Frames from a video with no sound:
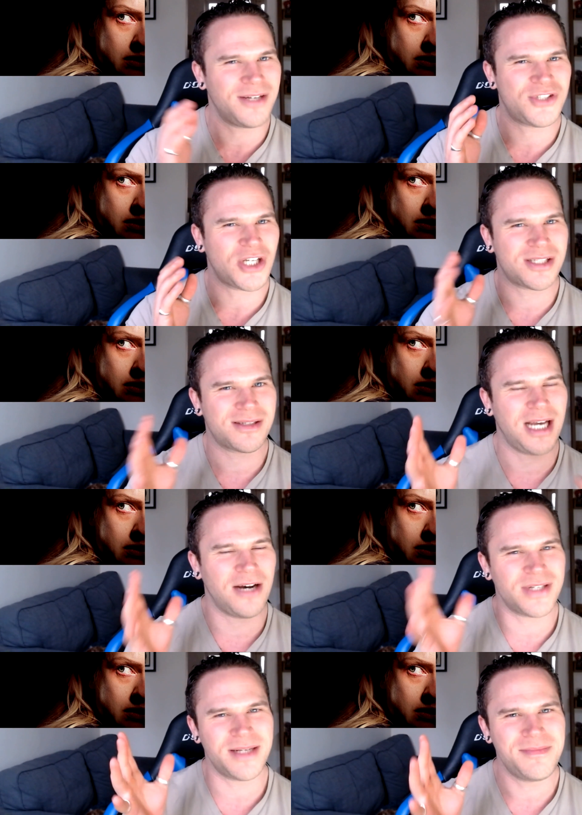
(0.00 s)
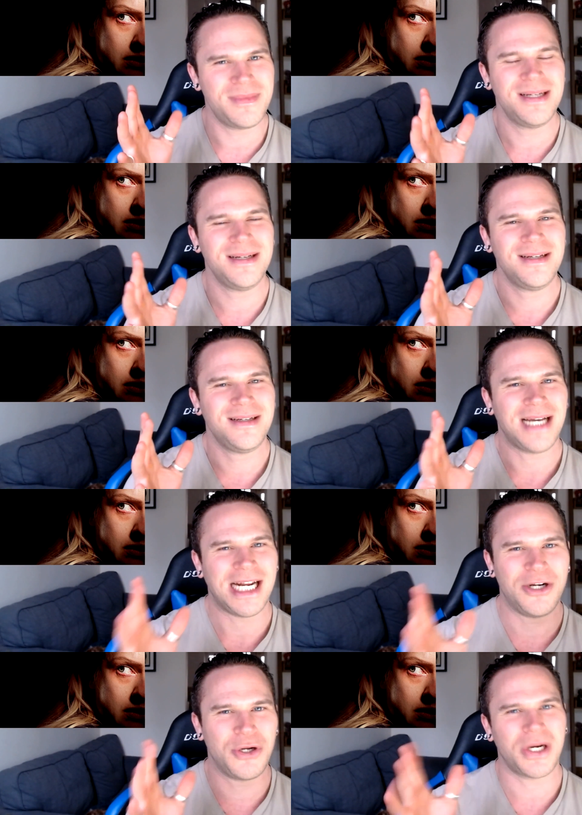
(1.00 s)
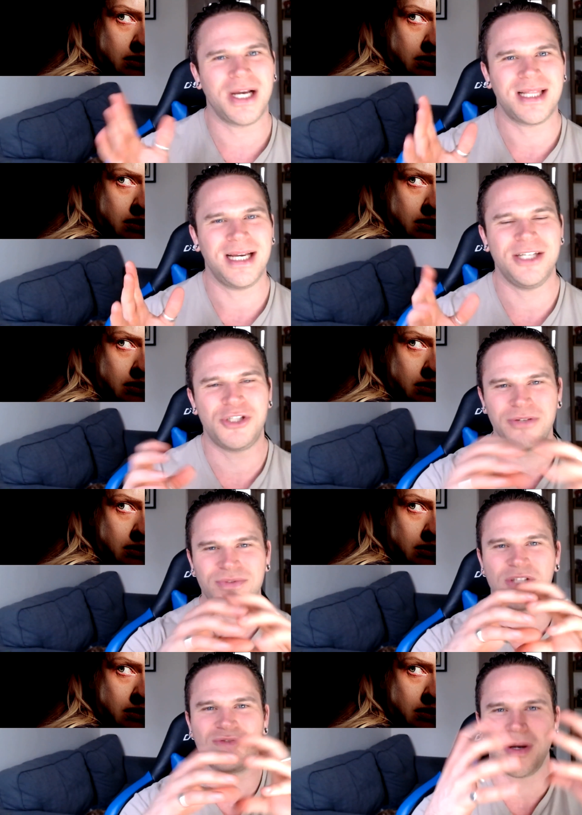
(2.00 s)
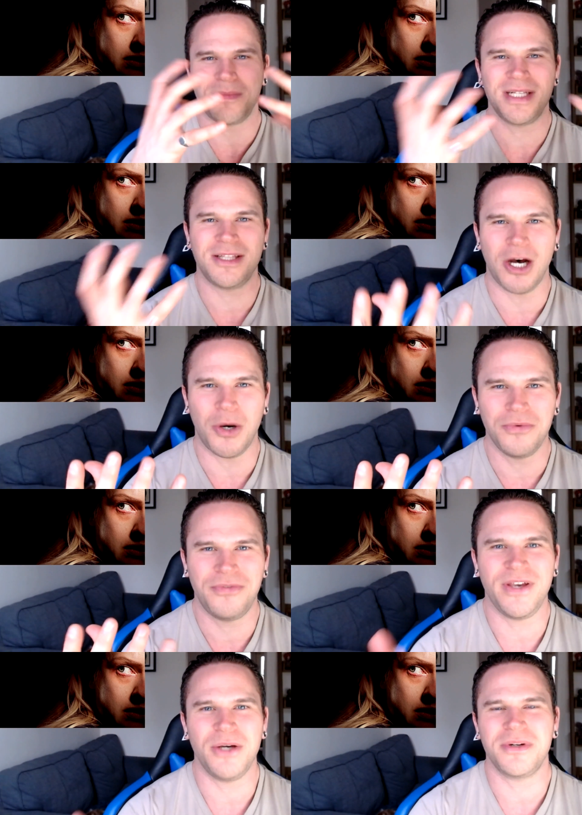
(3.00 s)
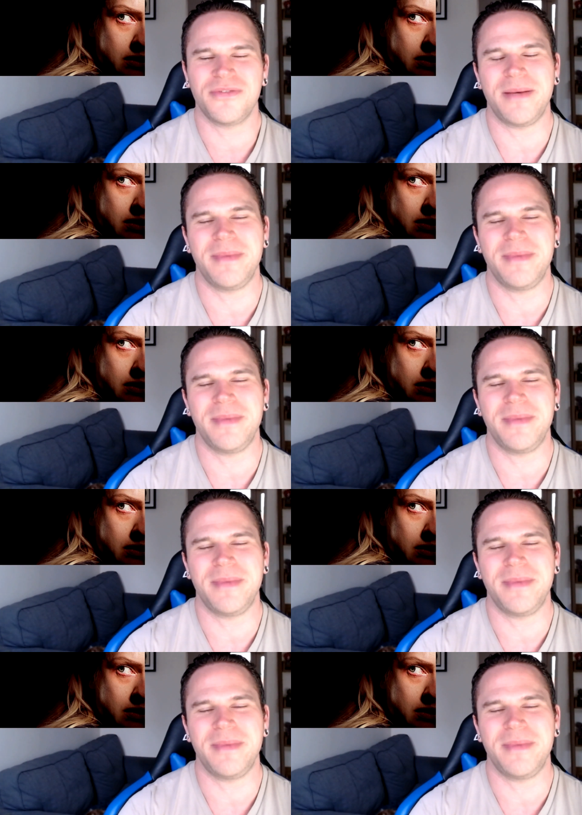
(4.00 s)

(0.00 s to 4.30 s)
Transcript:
Speaker 1: have just covered him and looked like that. It should have disrupted the whole field, if that